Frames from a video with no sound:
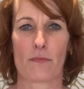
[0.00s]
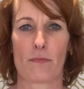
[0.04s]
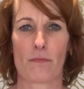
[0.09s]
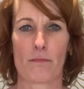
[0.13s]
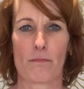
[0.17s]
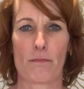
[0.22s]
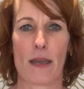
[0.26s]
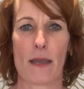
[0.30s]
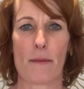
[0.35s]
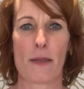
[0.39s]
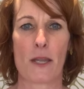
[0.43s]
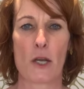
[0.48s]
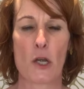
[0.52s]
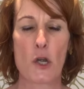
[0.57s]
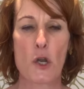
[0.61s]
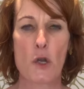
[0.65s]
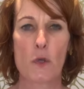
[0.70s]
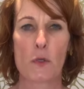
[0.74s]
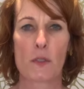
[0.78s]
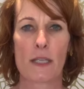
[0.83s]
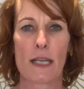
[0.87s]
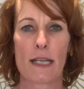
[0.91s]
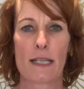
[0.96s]
Maybe
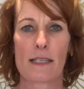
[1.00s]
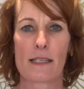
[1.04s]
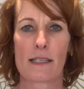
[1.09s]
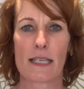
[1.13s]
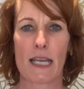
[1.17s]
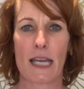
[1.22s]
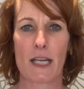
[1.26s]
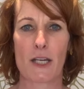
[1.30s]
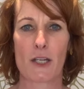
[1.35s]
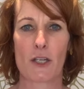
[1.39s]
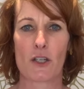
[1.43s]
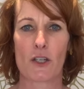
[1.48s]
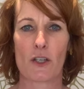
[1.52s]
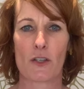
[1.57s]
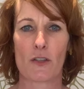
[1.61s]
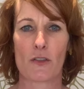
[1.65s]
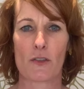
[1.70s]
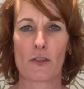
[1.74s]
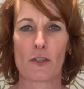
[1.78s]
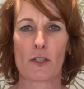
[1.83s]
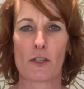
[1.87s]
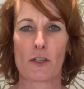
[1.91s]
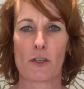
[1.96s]
new
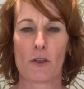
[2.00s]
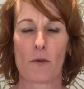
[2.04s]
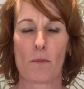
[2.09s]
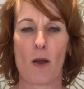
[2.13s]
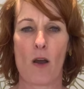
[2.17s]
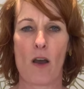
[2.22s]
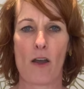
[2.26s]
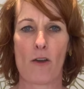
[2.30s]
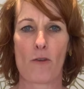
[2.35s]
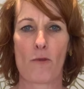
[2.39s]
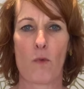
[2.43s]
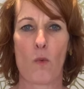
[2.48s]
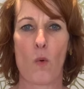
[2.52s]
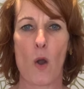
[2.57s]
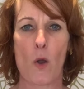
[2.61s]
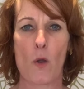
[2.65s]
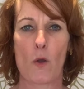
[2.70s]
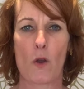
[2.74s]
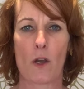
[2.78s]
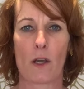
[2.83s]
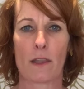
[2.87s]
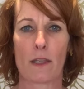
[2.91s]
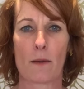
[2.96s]
sensations, you might have
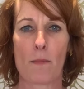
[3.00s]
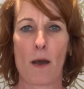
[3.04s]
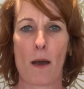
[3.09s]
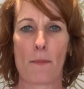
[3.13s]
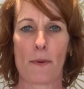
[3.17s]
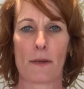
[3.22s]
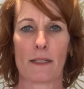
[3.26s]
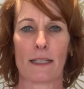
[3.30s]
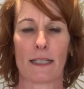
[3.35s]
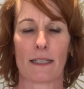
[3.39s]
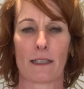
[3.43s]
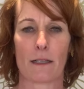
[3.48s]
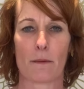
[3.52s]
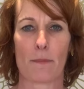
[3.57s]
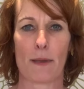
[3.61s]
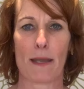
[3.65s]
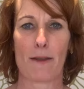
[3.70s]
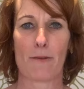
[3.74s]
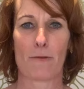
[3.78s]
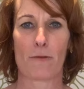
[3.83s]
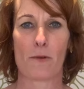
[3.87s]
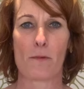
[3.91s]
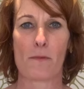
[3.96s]
woken them up a little
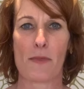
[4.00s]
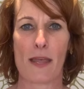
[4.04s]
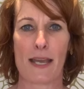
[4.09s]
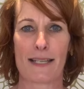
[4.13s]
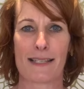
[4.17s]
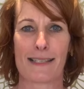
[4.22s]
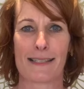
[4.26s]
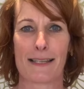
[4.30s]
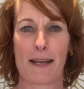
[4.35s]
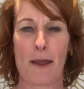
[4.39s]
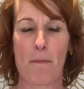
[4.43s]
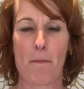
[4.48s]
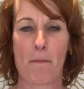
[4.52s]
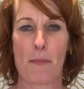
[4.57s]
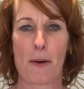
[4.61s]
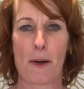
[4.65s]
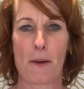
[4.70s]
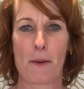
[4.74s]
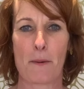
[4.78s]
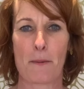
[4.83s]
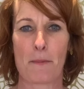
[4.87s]
bit from their slumber.